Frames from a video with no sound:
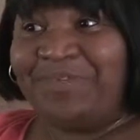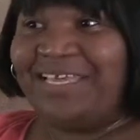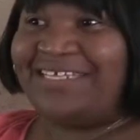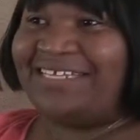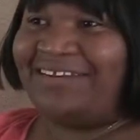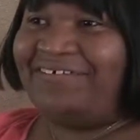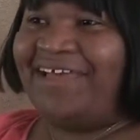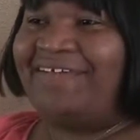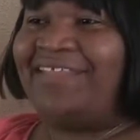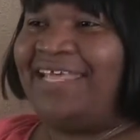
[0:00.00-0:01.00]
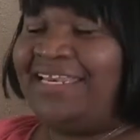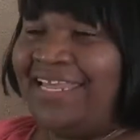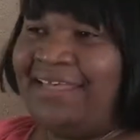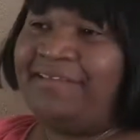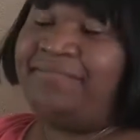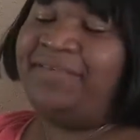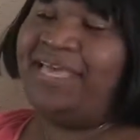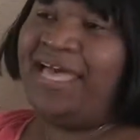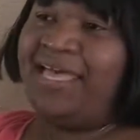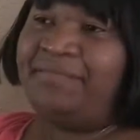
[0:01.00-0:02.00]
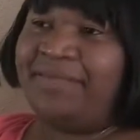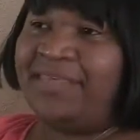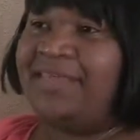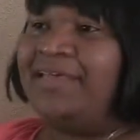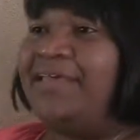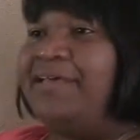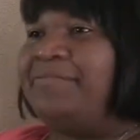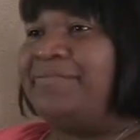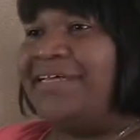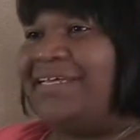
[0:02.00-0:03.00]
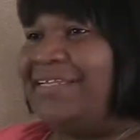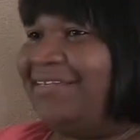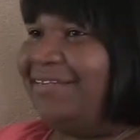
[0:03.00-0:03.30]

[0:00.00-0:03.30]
because I don't have that debt behind me but